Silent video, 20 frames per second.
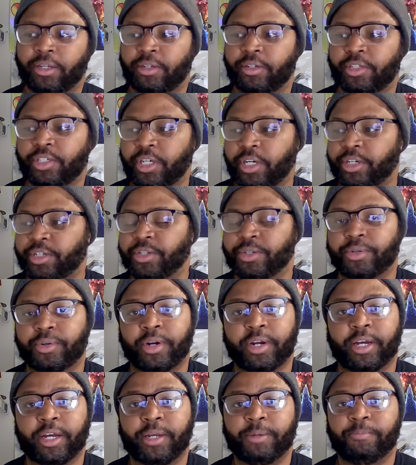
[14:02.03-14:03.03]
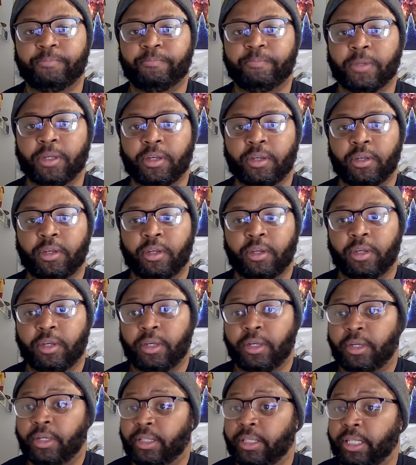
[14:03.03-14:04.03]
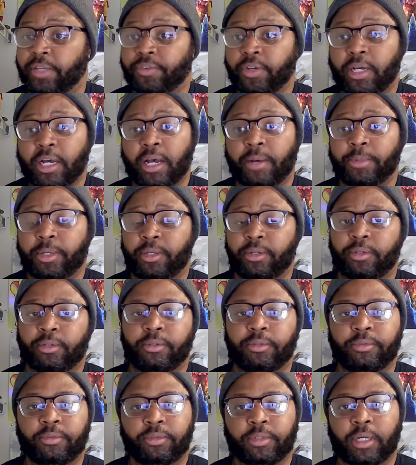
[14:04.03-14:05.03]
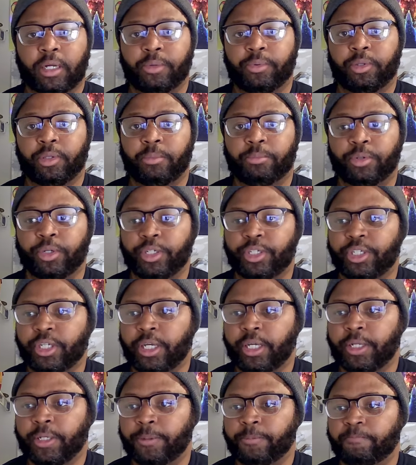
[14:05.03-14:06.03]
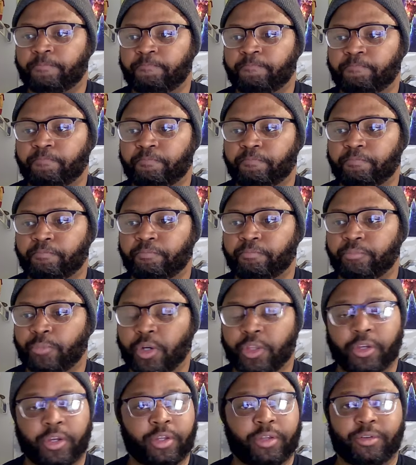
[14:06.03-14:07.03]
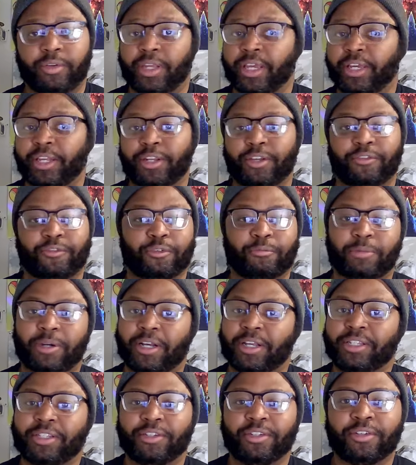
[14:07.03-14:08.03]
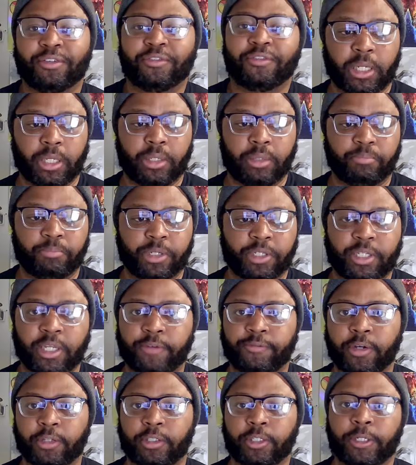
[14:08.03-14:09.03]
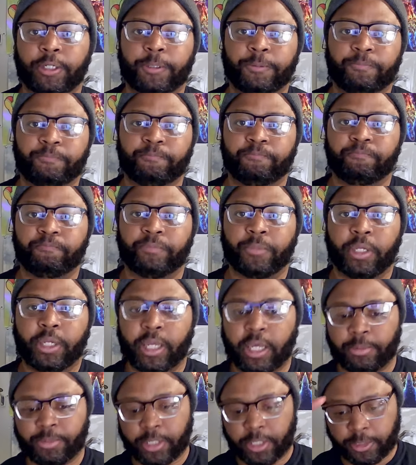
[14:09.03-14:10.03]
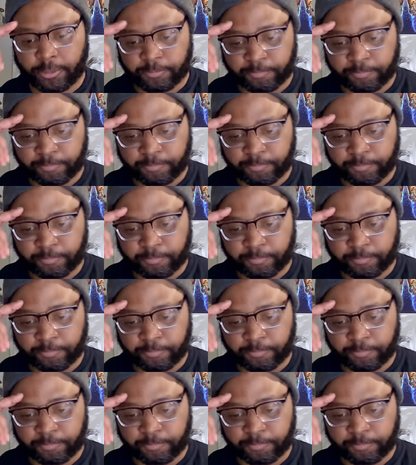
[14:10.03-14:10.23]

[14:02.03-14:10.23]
share, subscribe, leave a comment. I really appreciate it, whether negative or positive. And be safe out there. Cabs out.